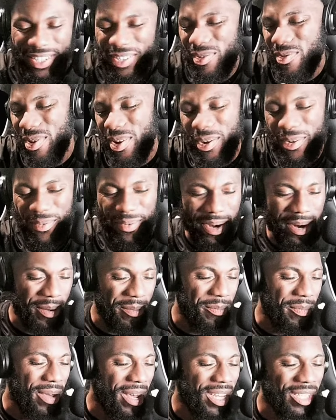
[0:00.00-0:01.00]
You know where the
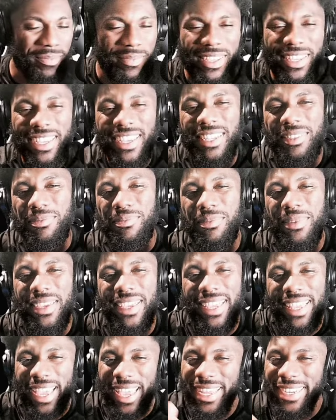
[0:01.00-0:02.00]
best be is
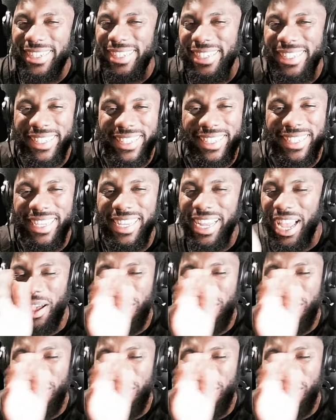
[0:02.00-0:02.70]
me, can't you see?